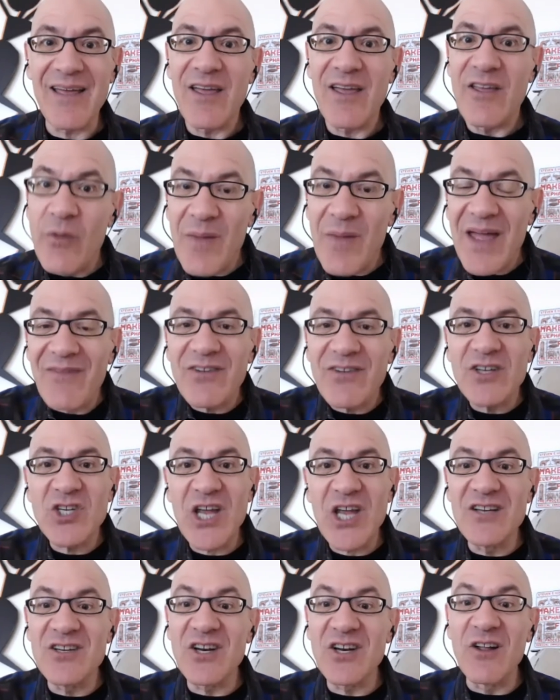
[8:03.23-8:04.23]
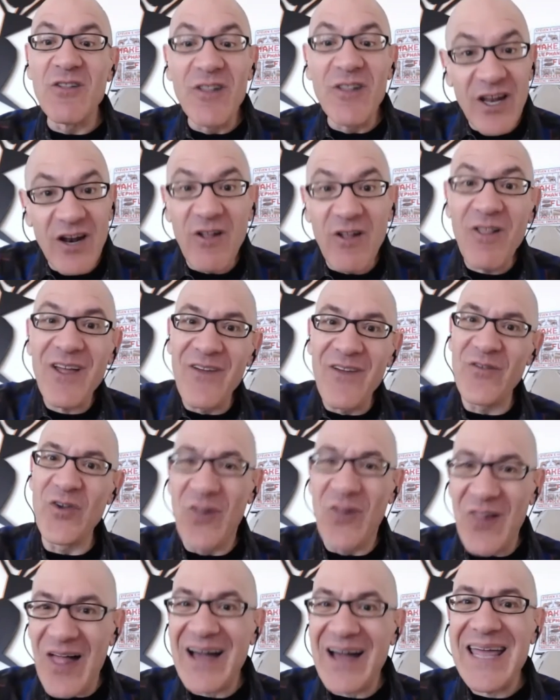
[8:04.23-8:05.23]
You may have to change it a little if you're
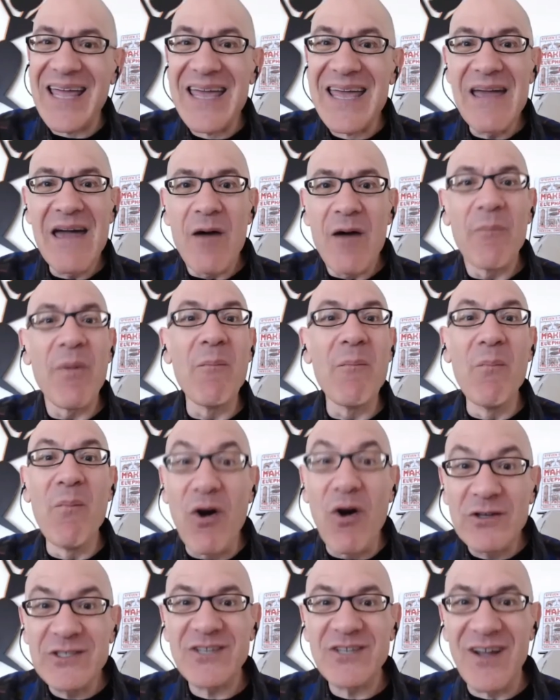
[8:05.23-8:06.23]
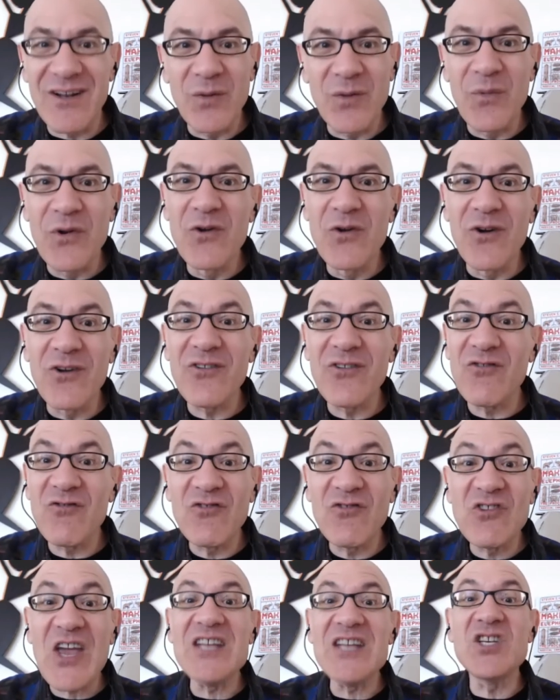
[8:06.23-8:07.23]
lucky, but most entrepreneurs
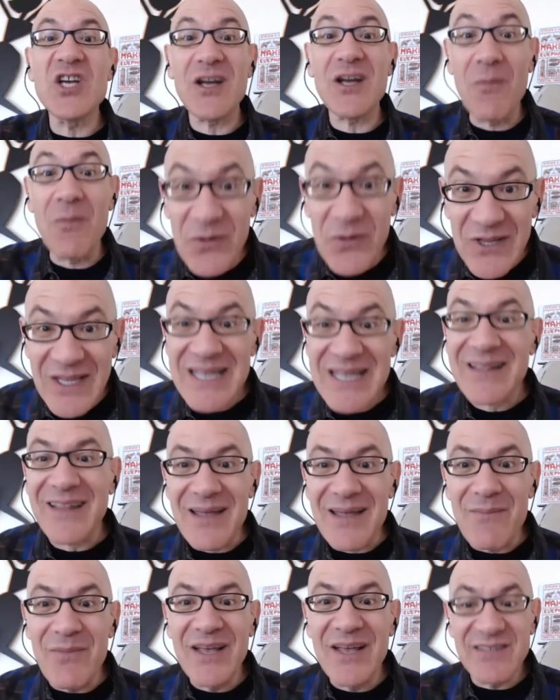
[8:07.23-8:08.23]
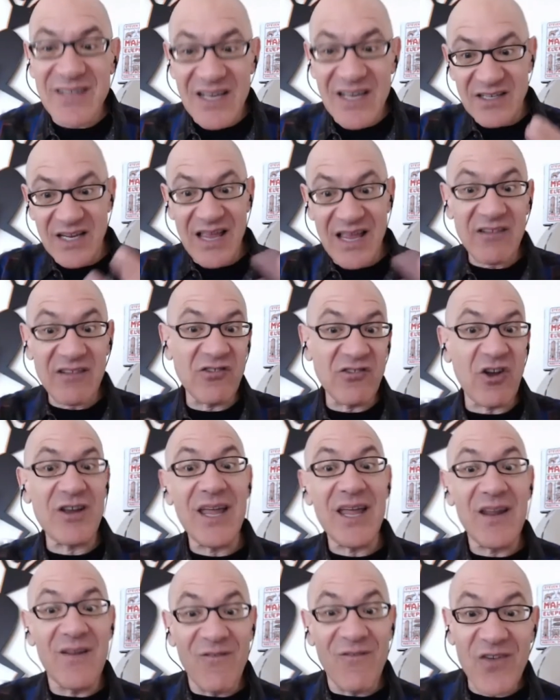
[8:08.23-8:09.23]
change it completely because they get, start
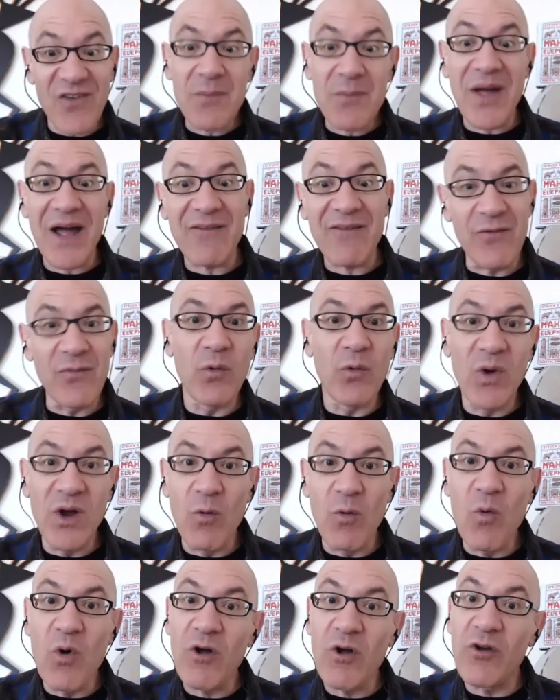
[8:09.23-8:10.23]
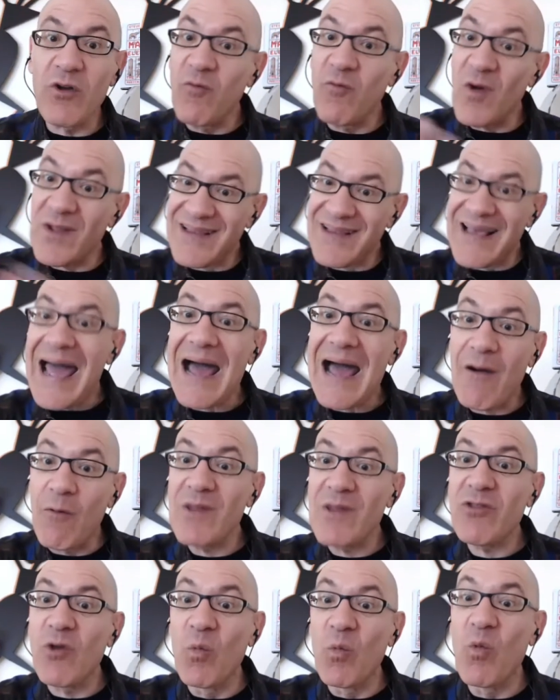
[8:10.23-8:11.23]
getting feedback from the real world of what's at,
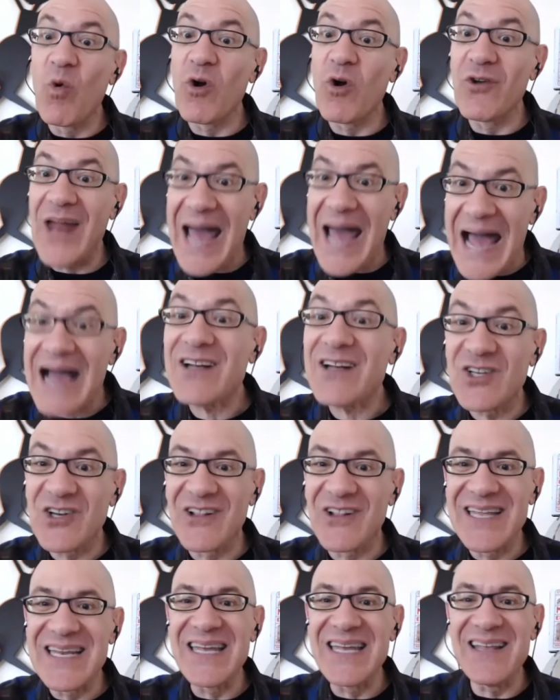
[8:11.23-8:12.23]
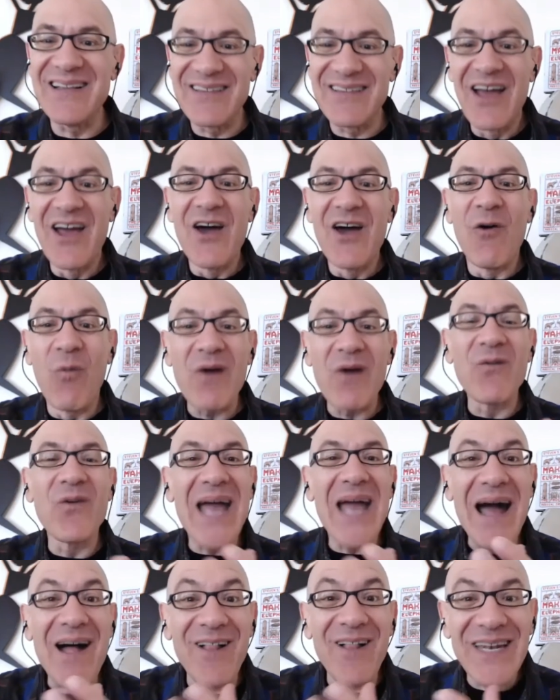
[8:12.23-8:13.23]
what the world actually needs, what
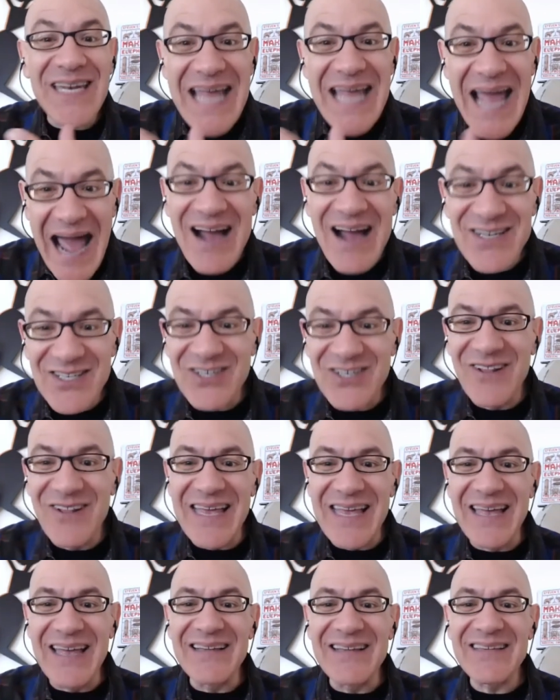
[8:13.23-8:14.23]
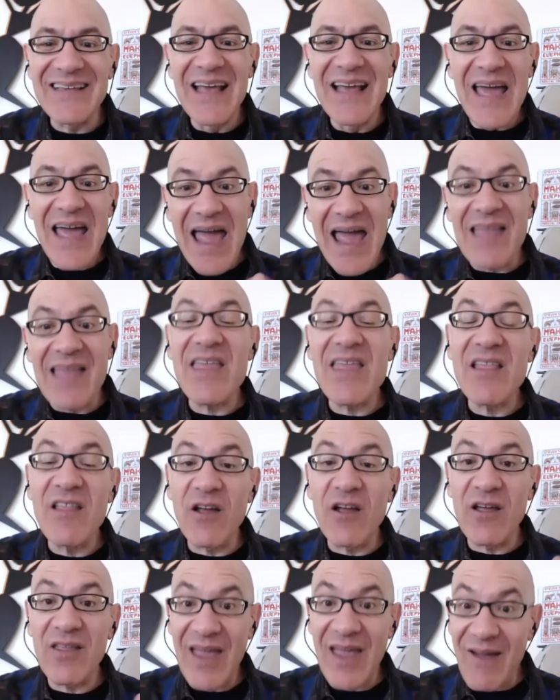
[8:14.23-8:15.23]
reality actually is. And then they,
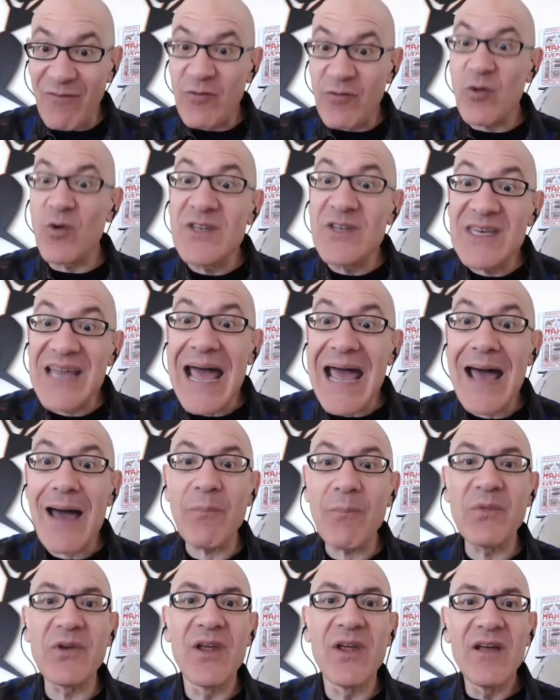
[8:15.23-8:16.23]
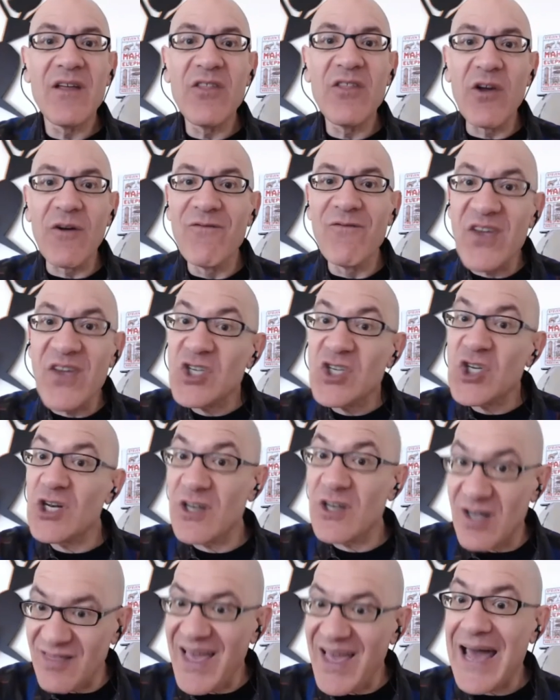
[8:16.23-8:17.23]
they have to adapt their vision
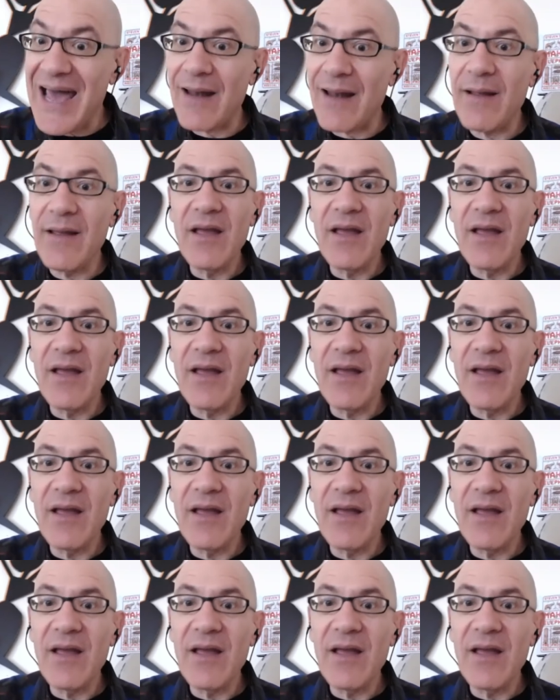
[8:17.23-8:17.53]
to that.